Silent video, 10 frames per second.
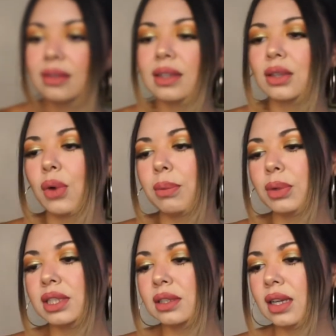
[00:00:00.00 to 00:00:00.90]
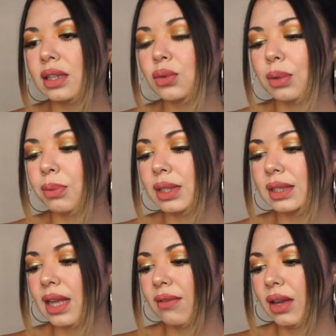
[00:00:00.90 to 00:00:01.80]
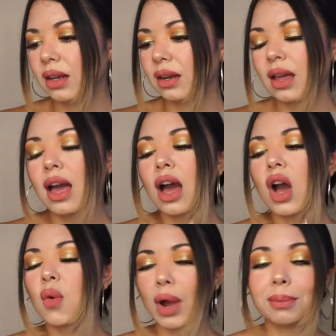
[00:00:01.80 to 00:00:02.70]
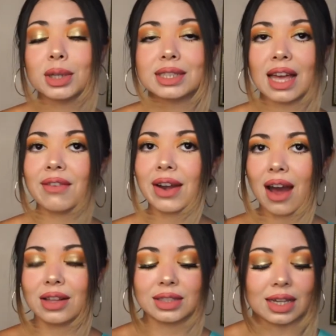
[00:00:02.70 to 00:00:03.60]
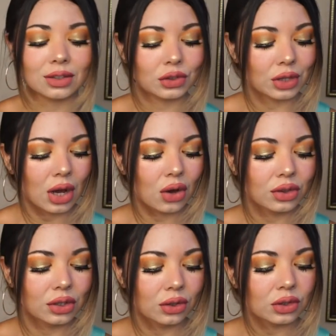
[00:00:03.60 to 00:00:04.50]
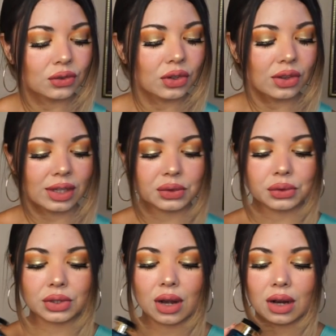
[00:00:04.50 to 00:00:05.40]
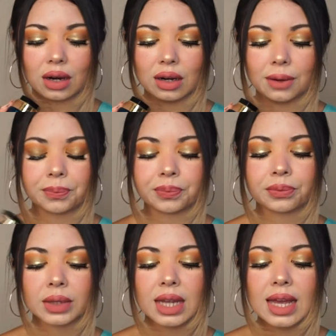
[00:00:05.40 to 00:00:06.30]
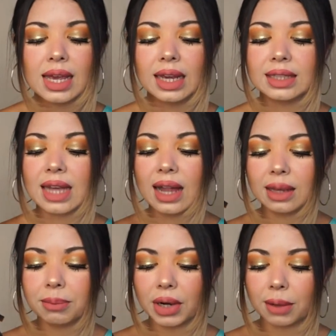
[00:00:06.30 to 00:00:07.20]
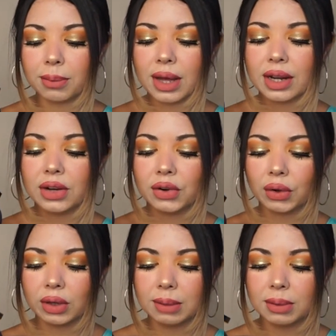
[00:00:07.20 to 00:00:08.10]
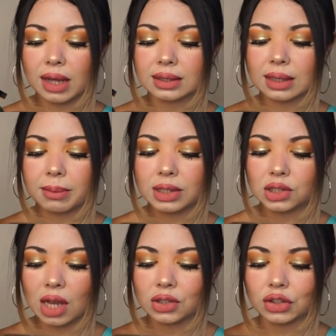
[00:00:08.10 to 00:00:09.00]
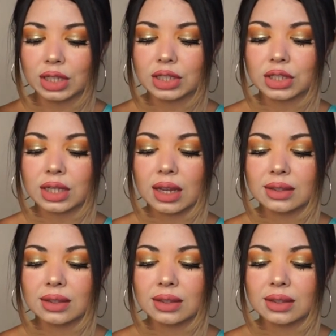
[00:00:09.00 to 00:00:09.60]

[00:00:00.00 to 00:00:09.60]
It's a 1.6, 1.7, 1.7 ounces. So the notes for this ones are Italian bergamot, neroli blossom, and sun-drenched